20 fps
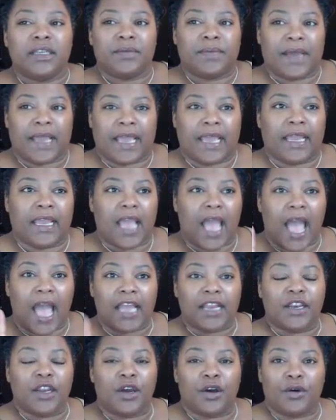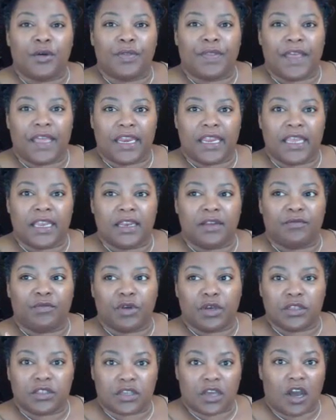Anyway, I know that
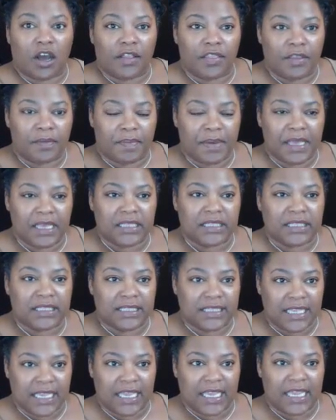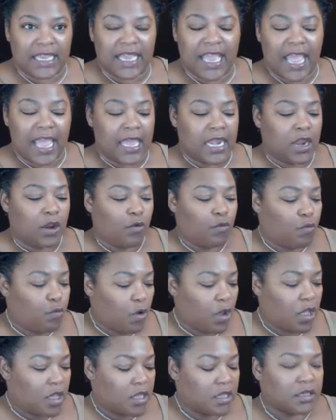it runs on the PC and it
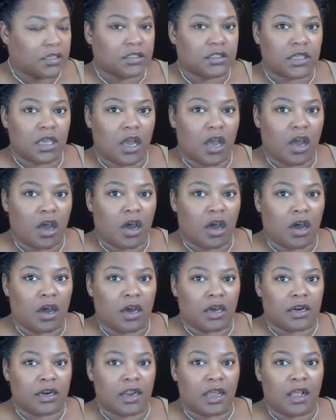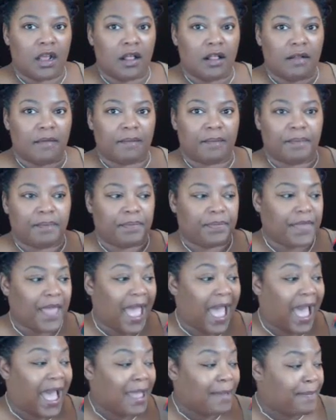runs on
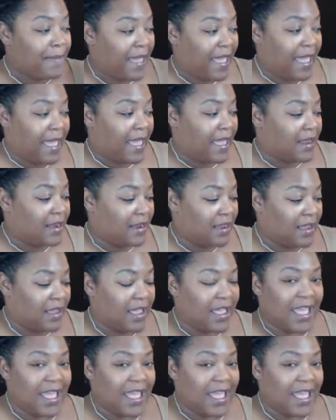the iPad